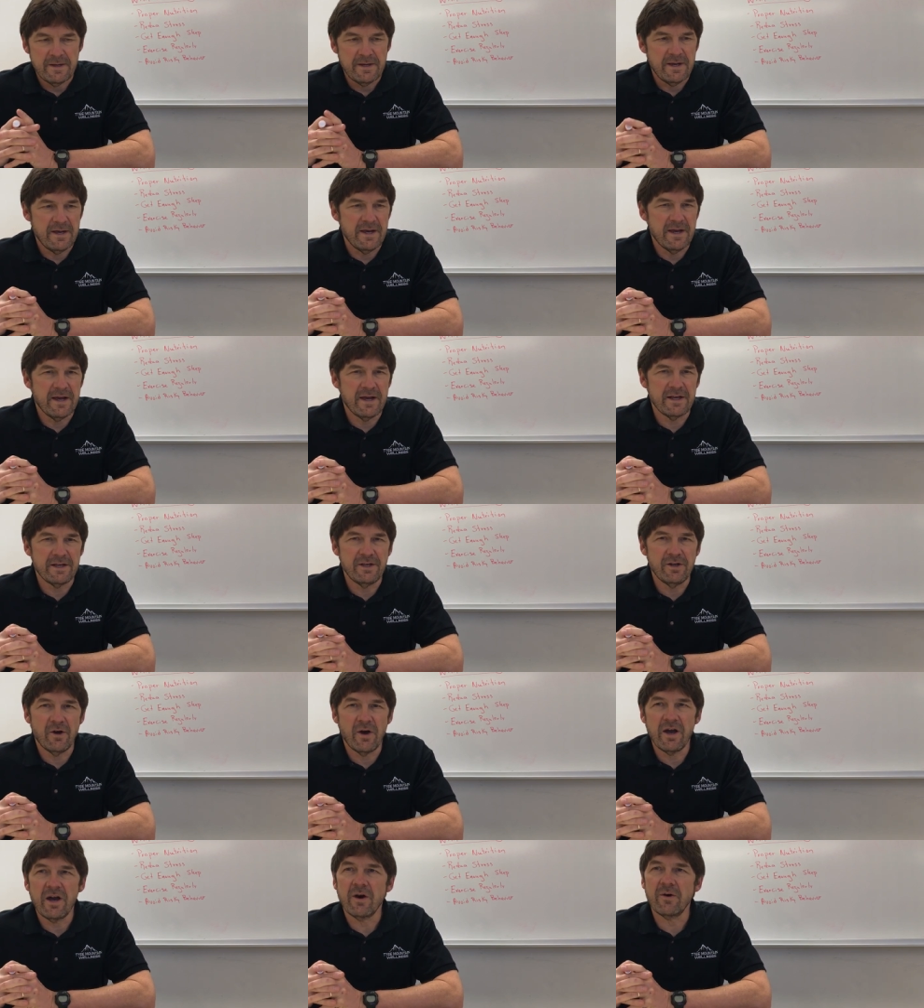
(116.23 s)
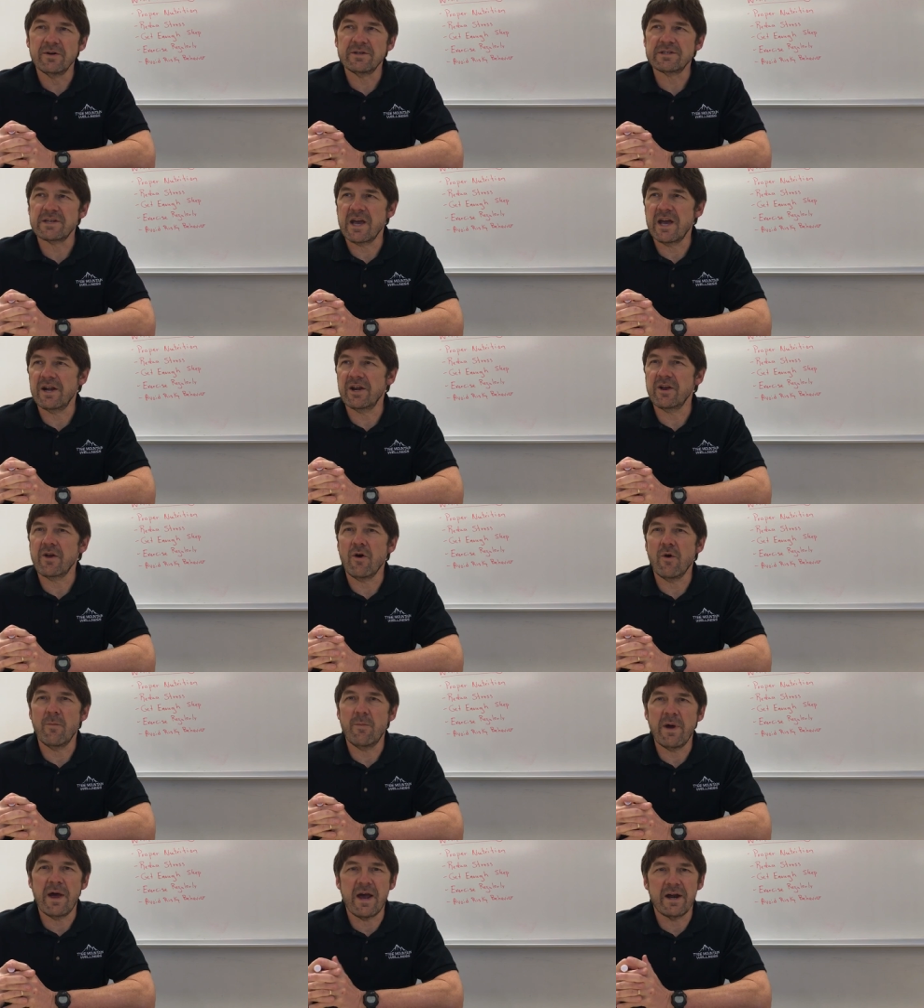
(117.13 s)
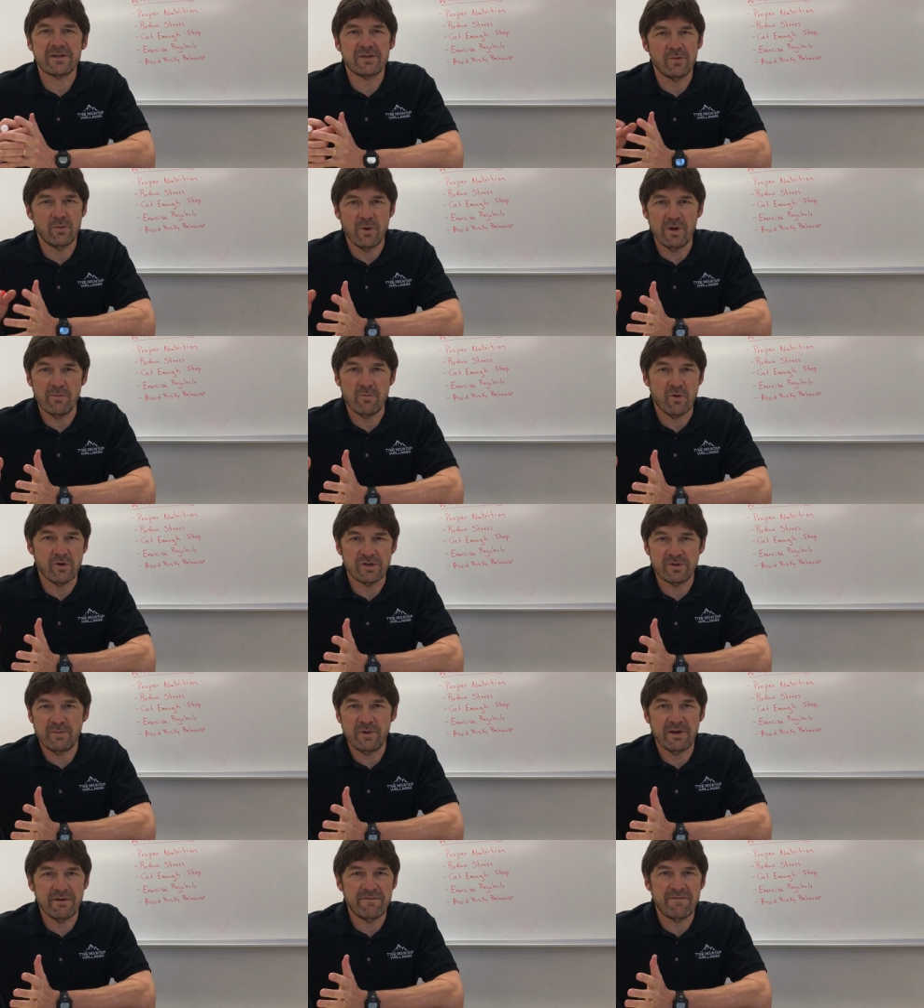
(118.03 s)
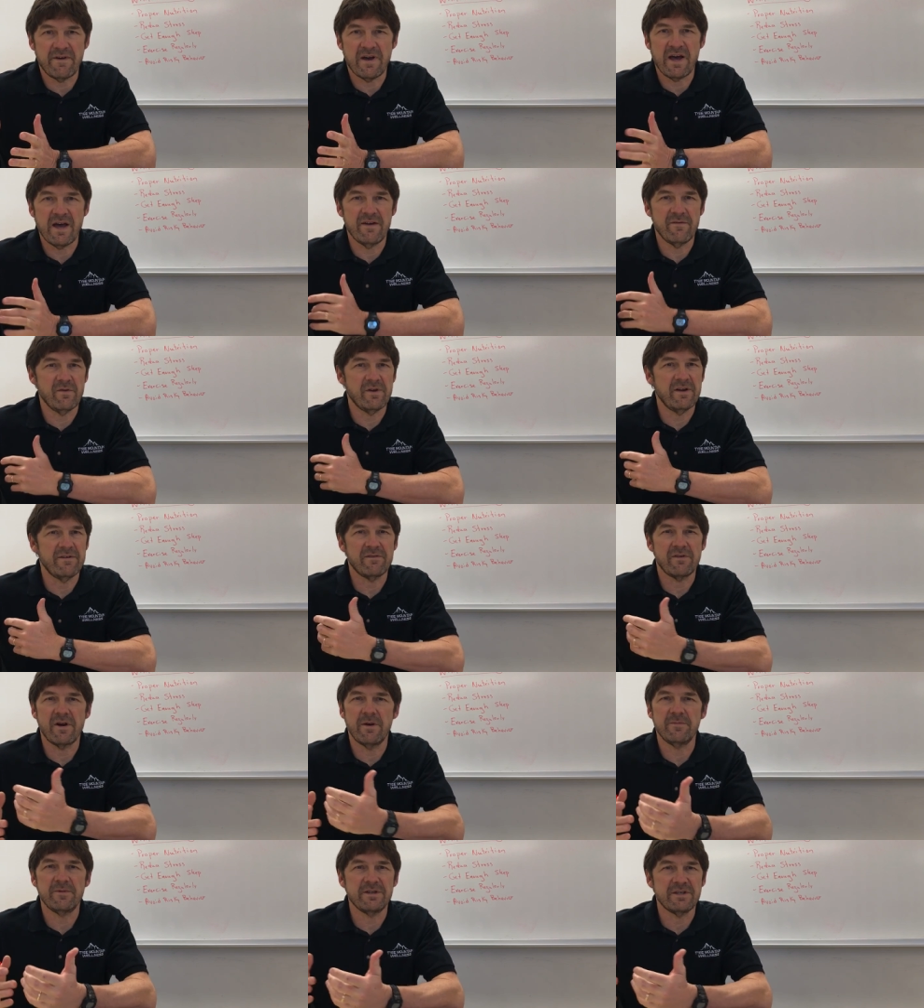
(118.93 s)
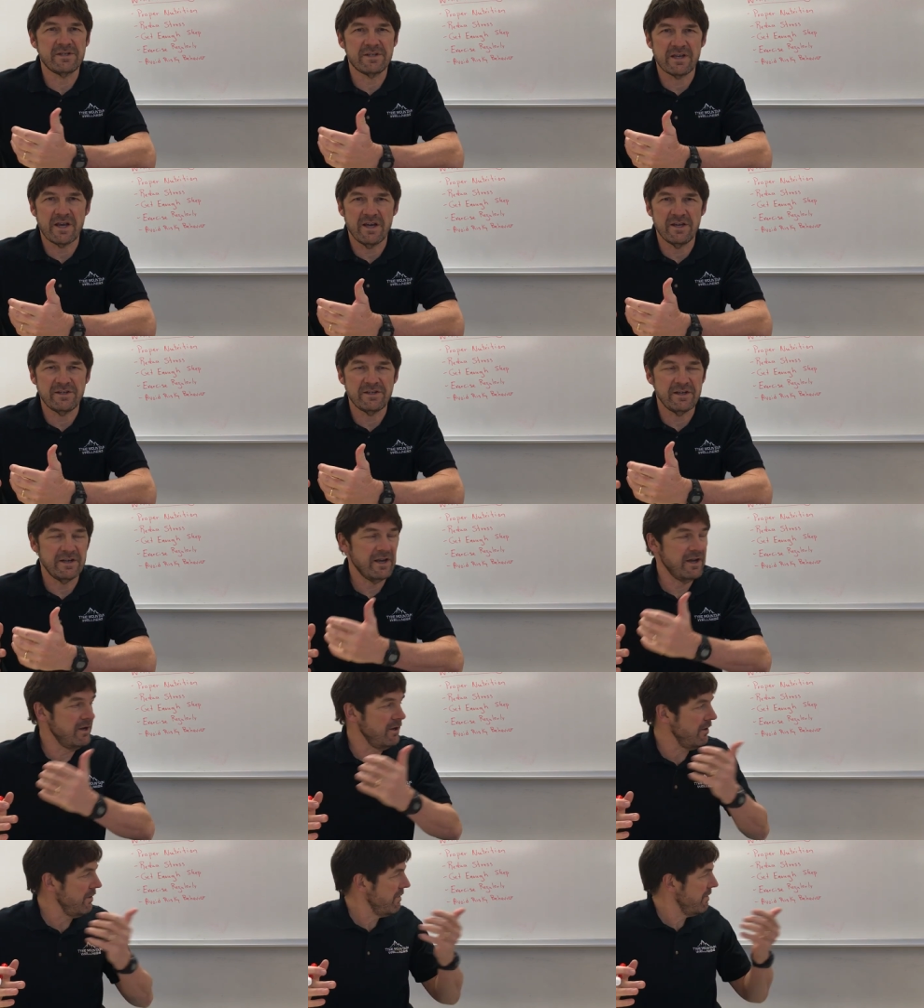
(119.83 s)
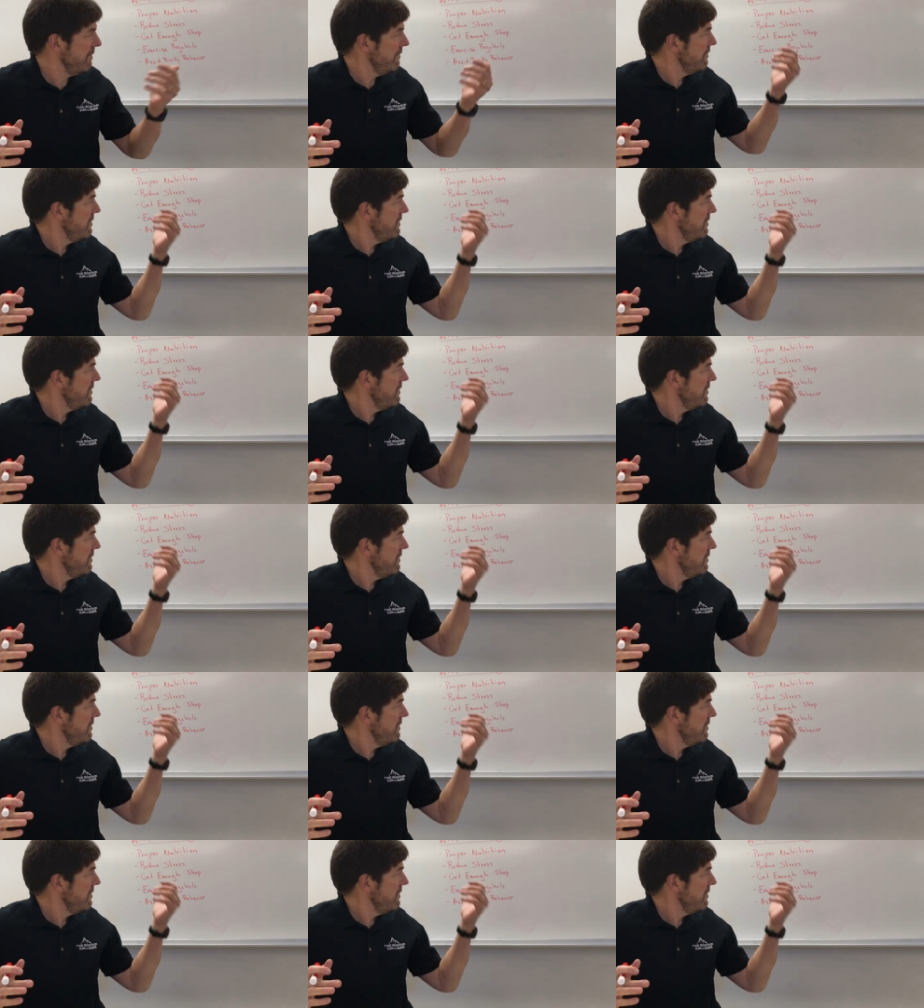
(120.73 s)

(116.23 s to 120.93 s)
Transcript: And you know, I always kind of go back to Whitmore's Big Five whenever I'm discussing health.